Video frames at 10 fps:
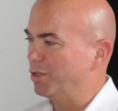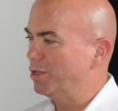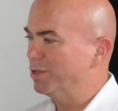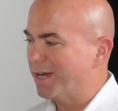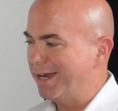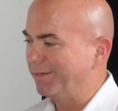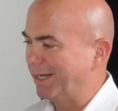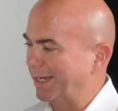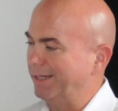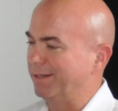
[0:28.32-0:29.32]
So you're kind of
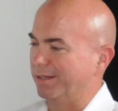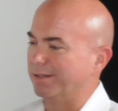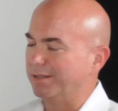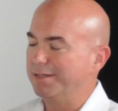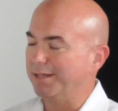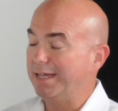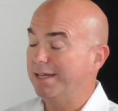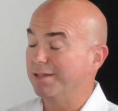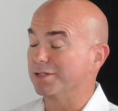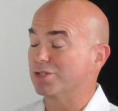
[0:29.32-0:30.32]
like in the in the
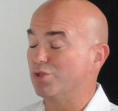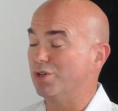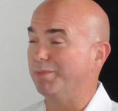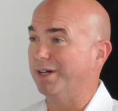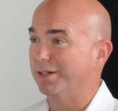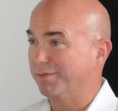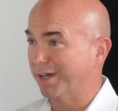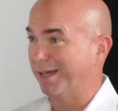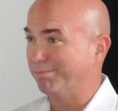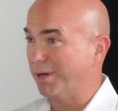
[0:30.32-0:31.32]
heat of the storm here. You've
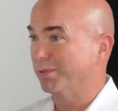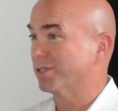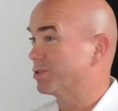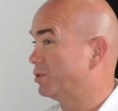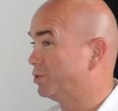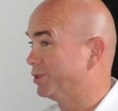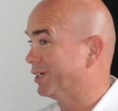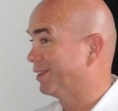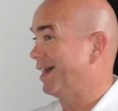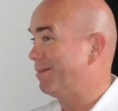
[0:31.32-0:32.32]
got a public school
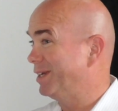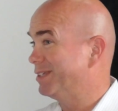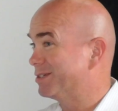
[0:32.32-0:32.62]
with how many